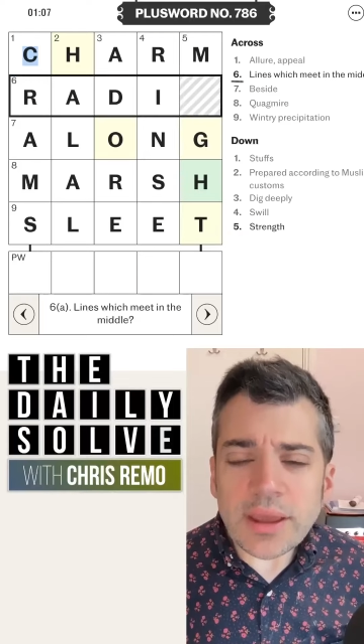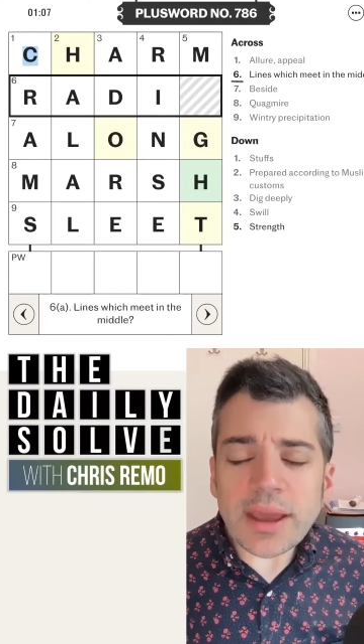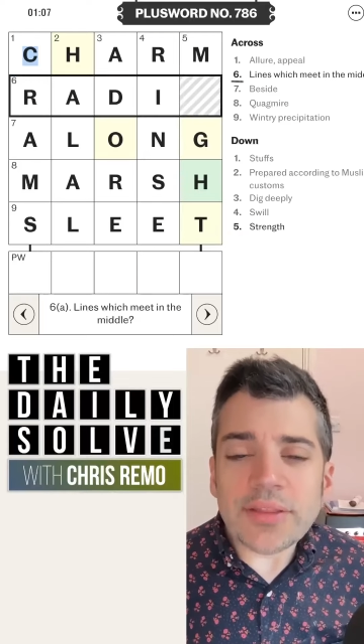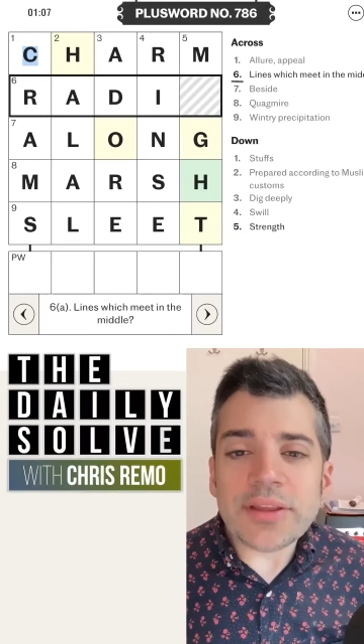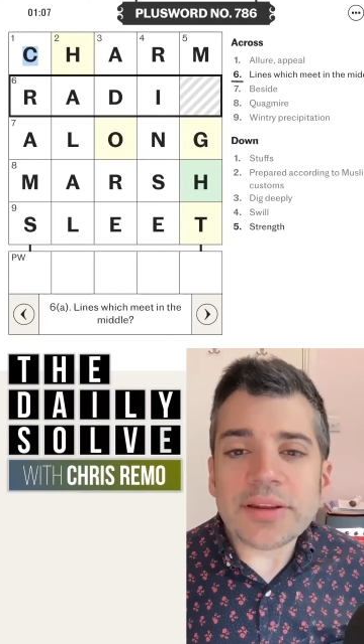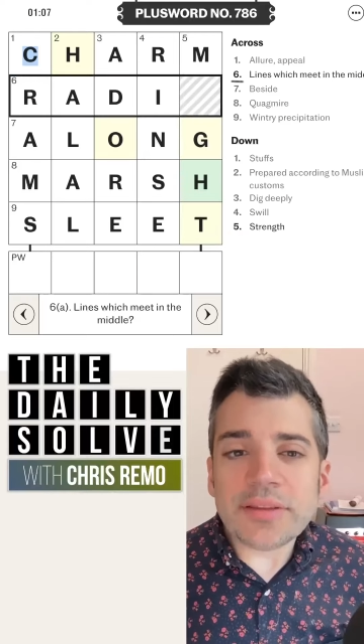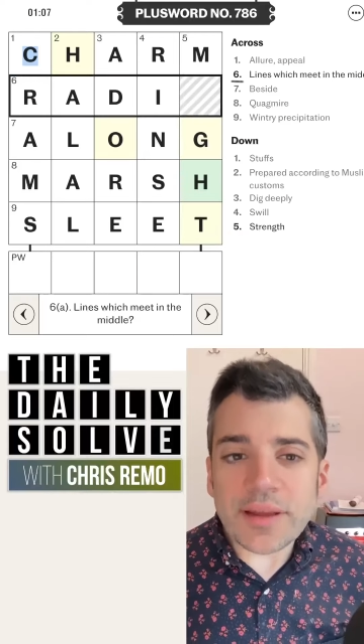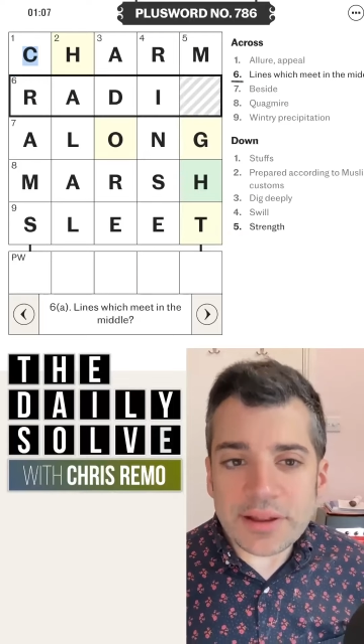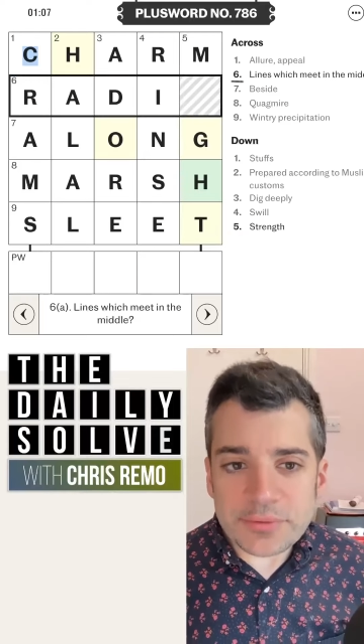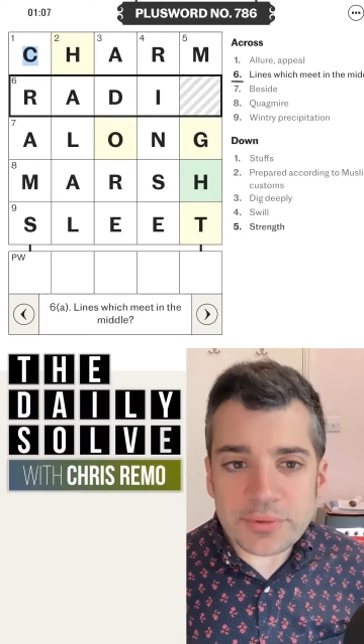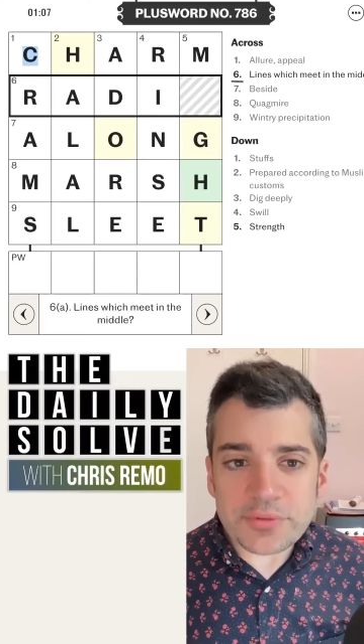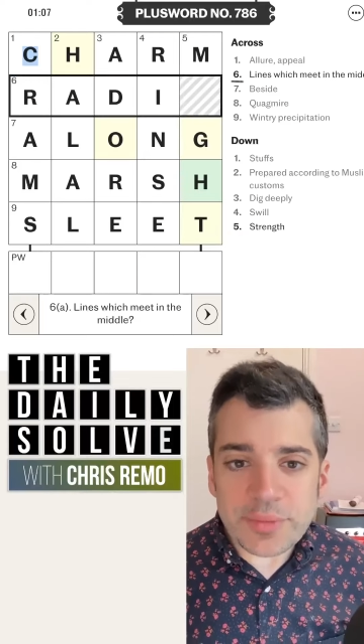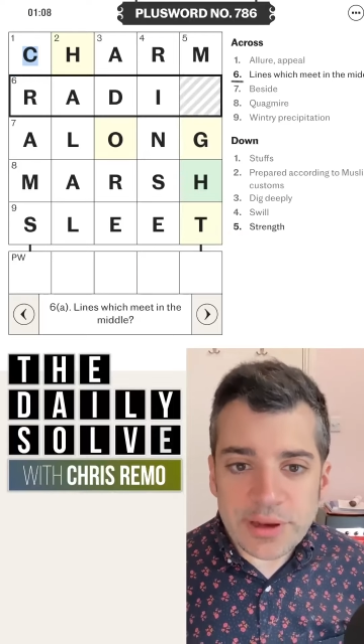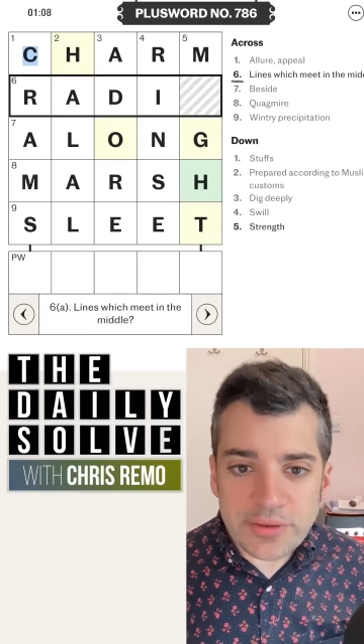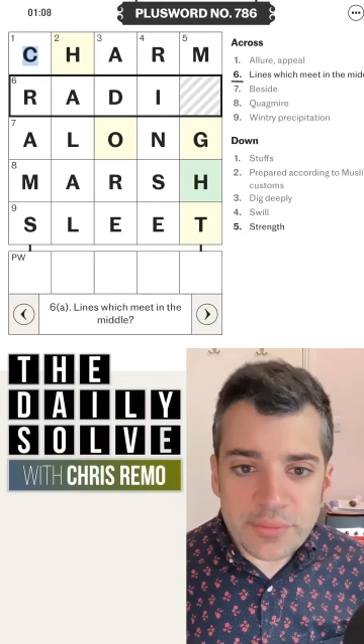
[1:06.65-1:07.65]
And then lines
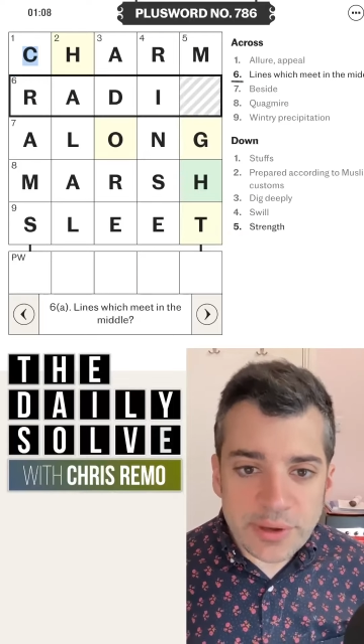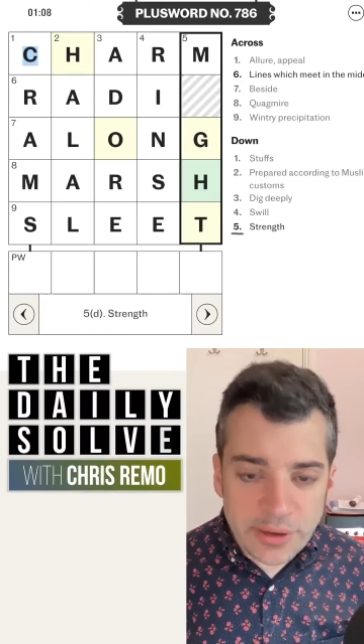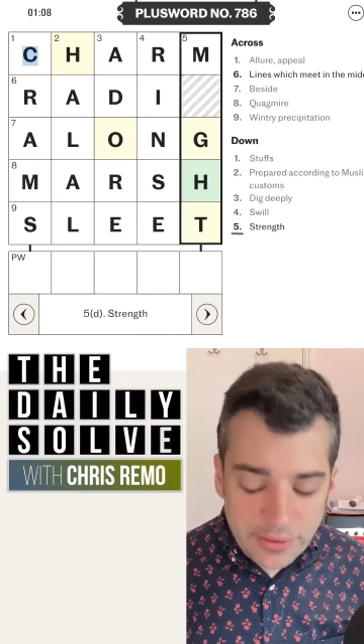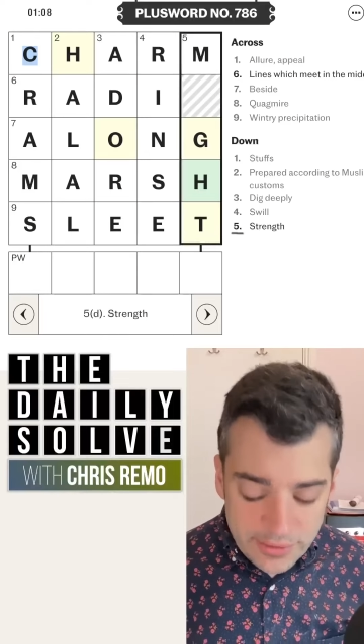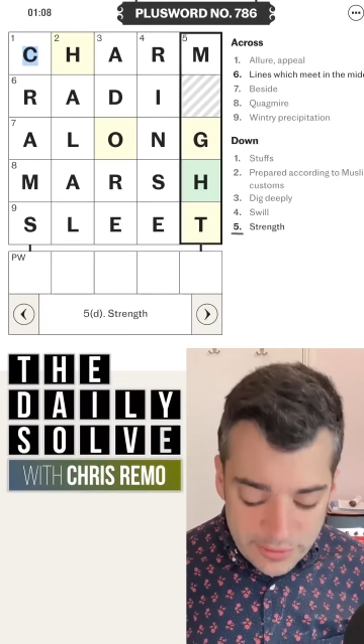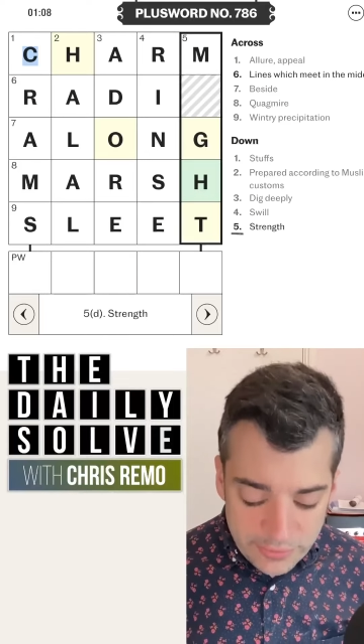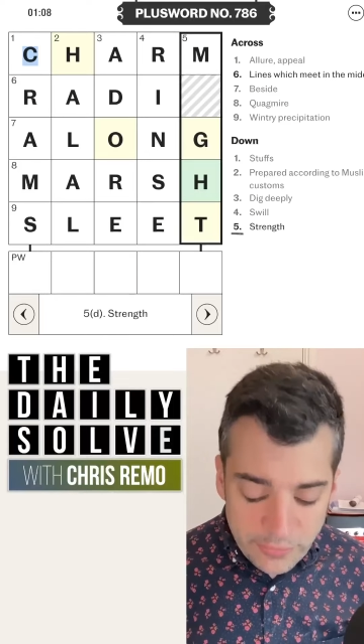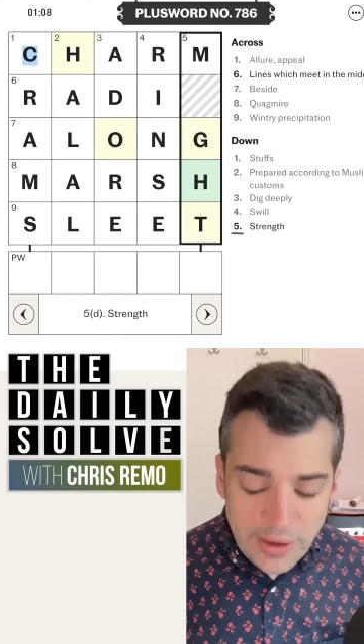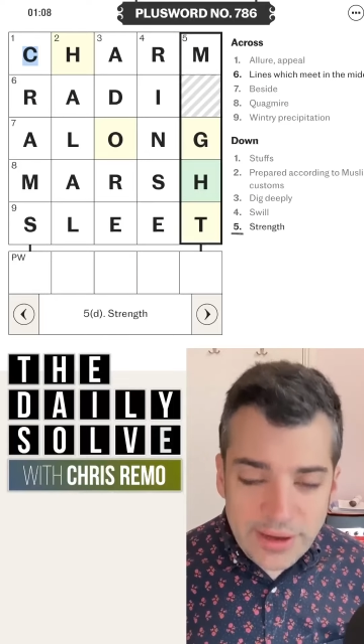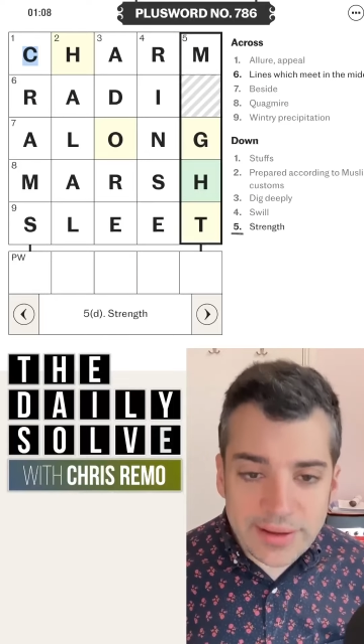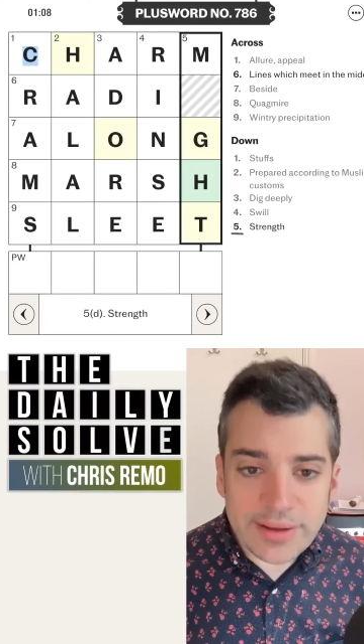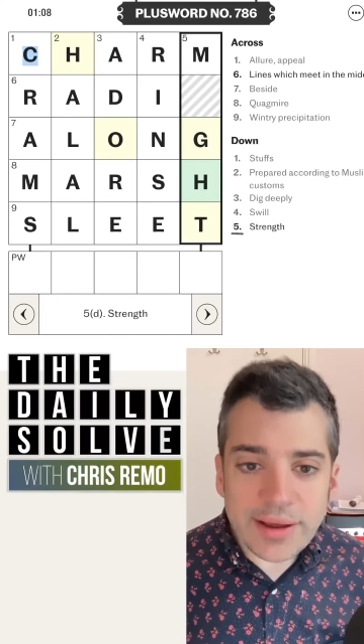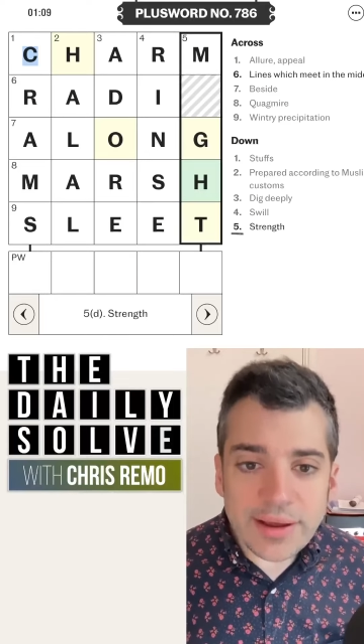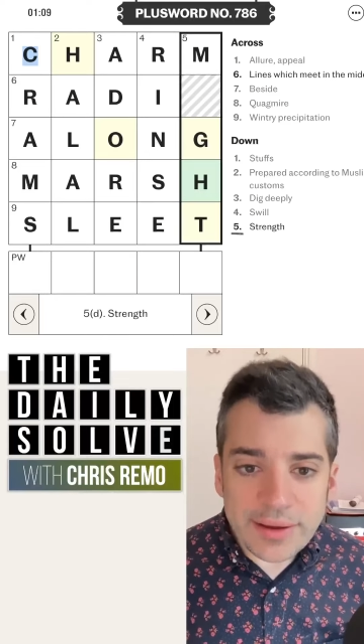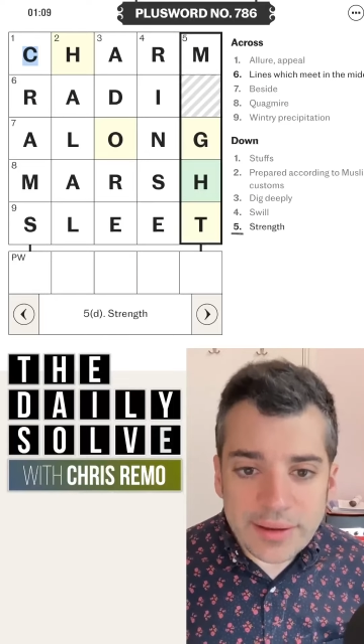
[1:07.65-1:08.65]
which meet in the middle are
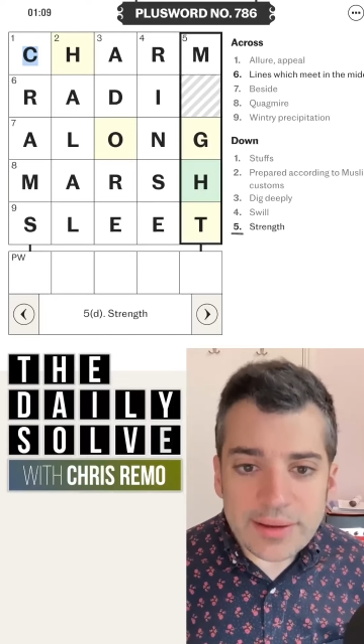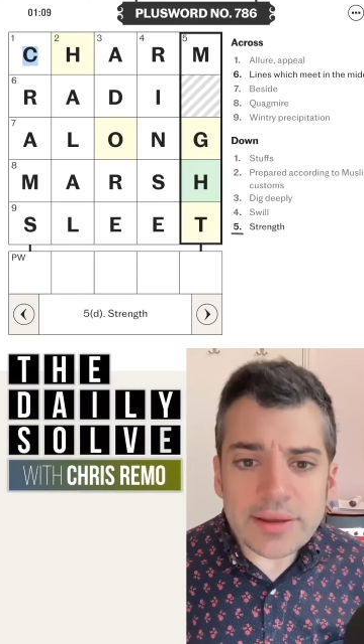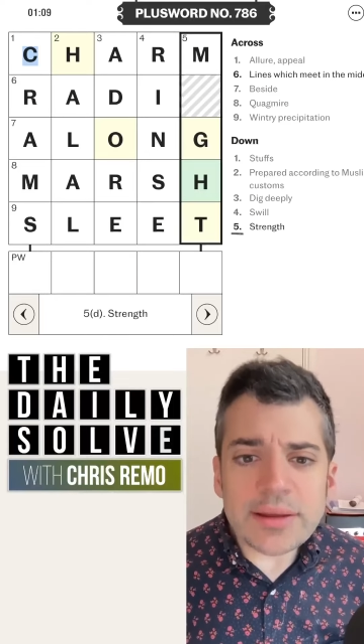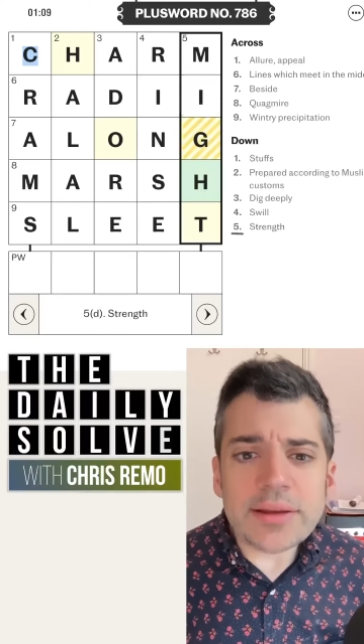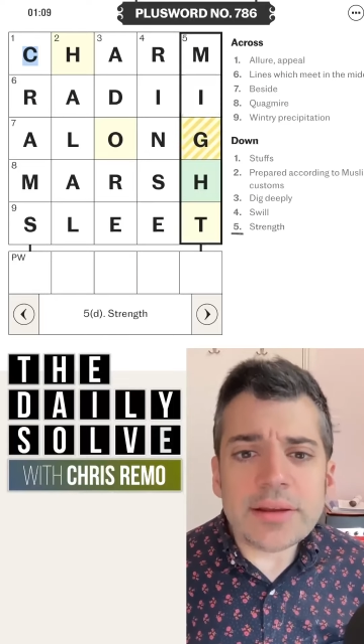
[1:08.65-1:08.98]
radii,